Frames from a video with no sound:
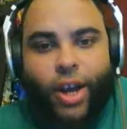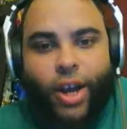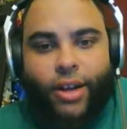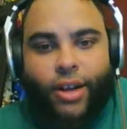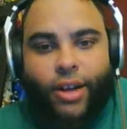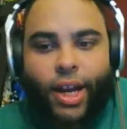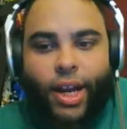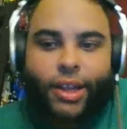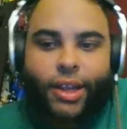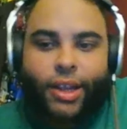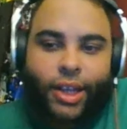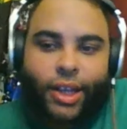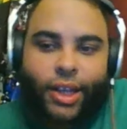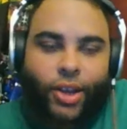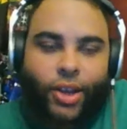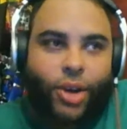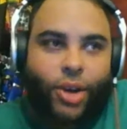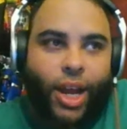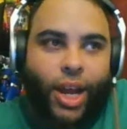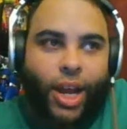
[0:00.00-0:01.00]
And I think,
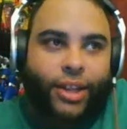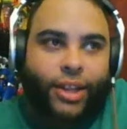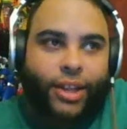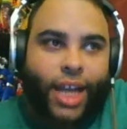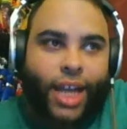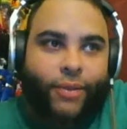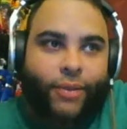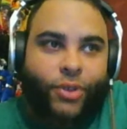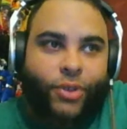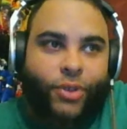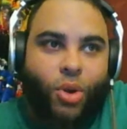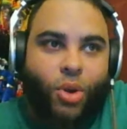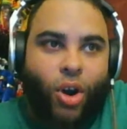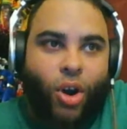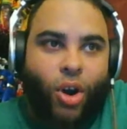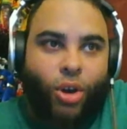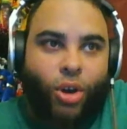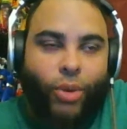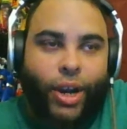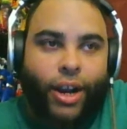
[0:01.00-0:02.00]
now that they have the new
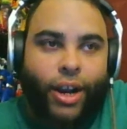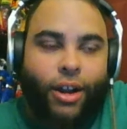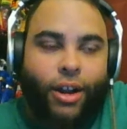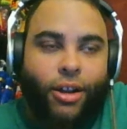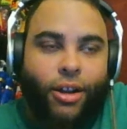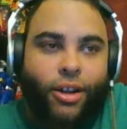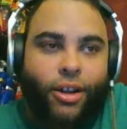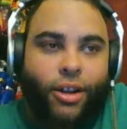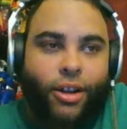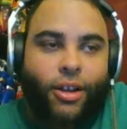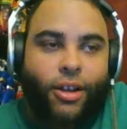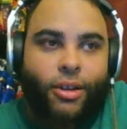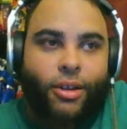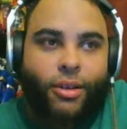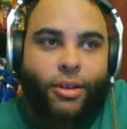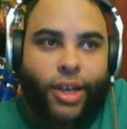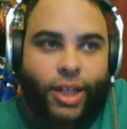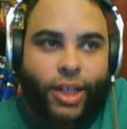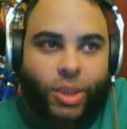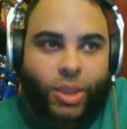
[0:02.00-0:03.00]
hardware,
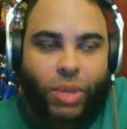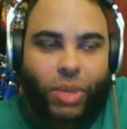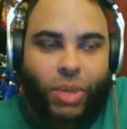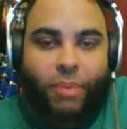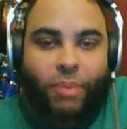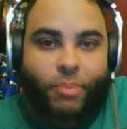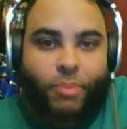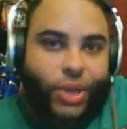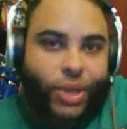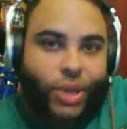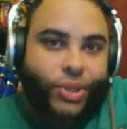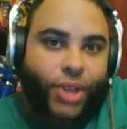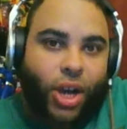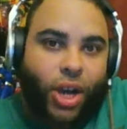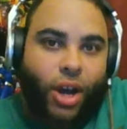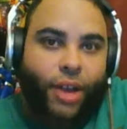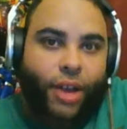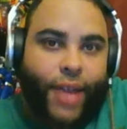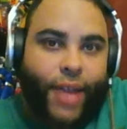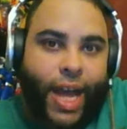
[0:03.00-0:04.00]
it being built
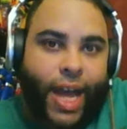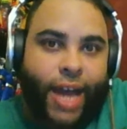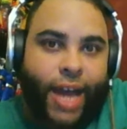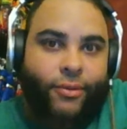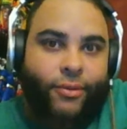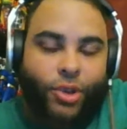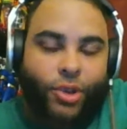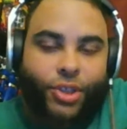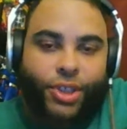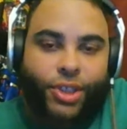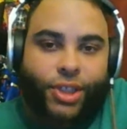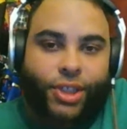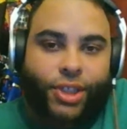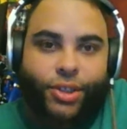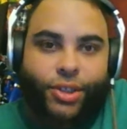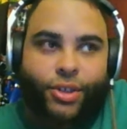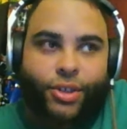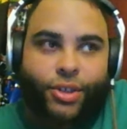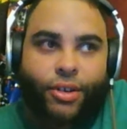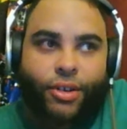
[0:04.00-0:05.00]
on that
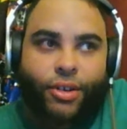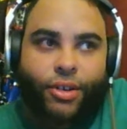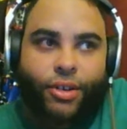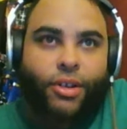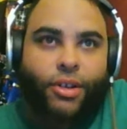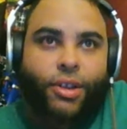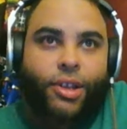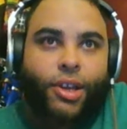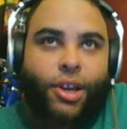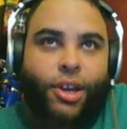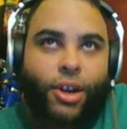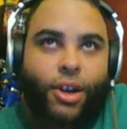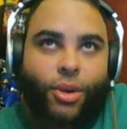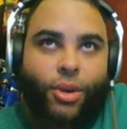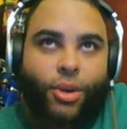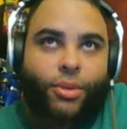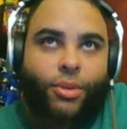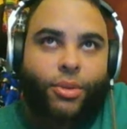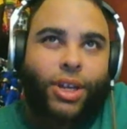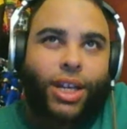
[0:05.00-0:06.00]
versus,
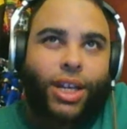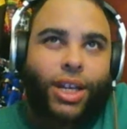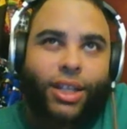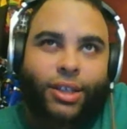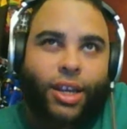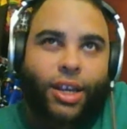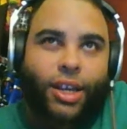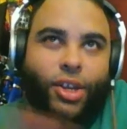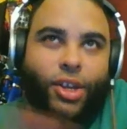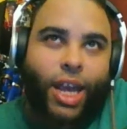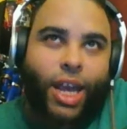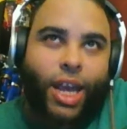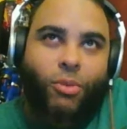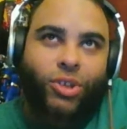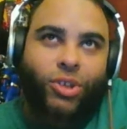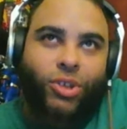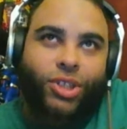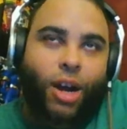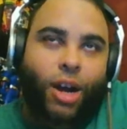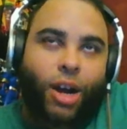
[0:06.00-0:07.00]
the other
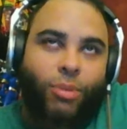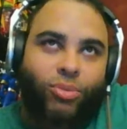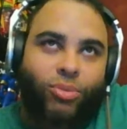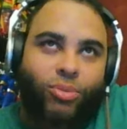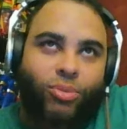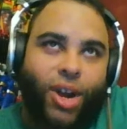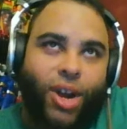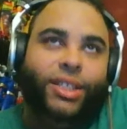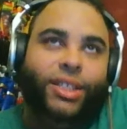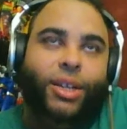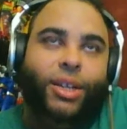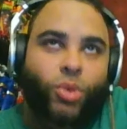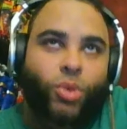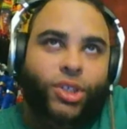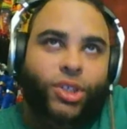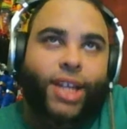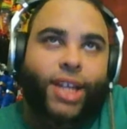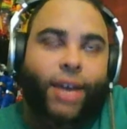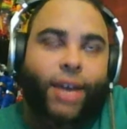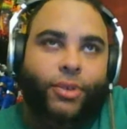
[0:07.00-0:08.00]
game wasn't up-res. It
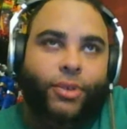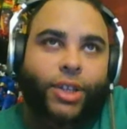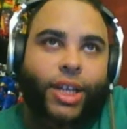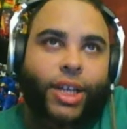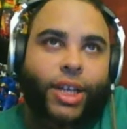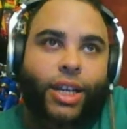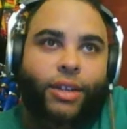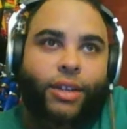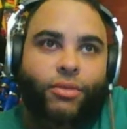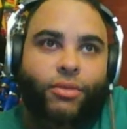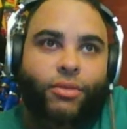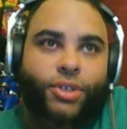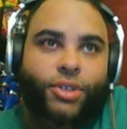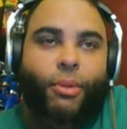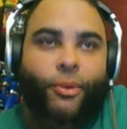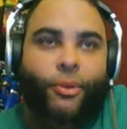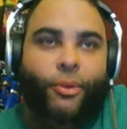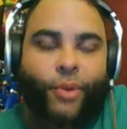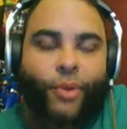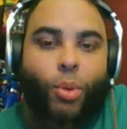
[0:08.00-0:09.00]
was definitely,
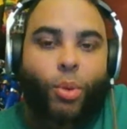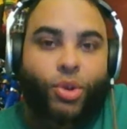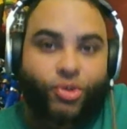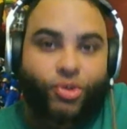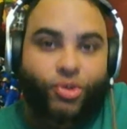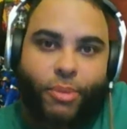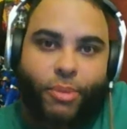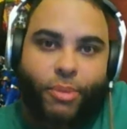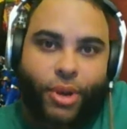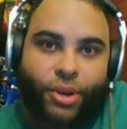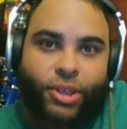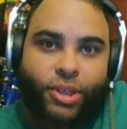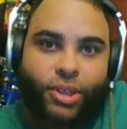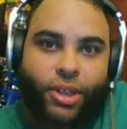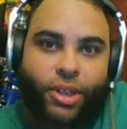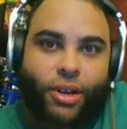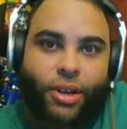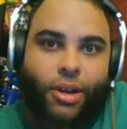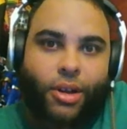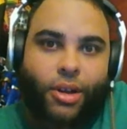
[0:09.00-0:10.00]
some of it was rebuilt,
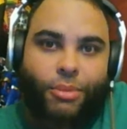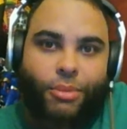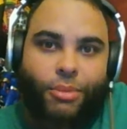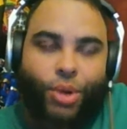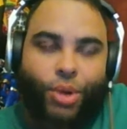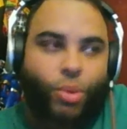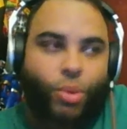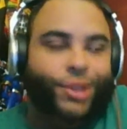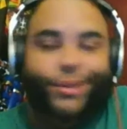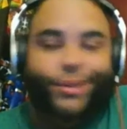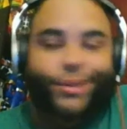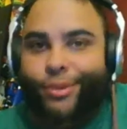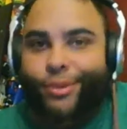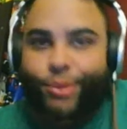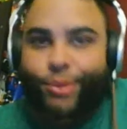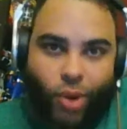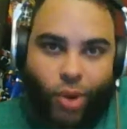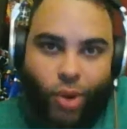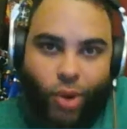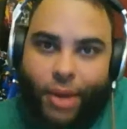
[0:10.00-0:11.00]
but it wasn't
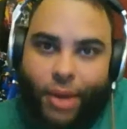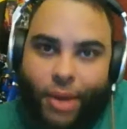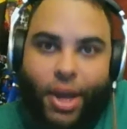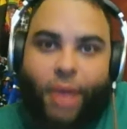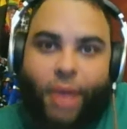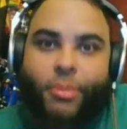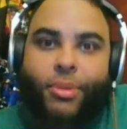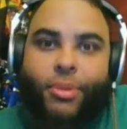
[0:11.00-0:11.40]
from the ground up.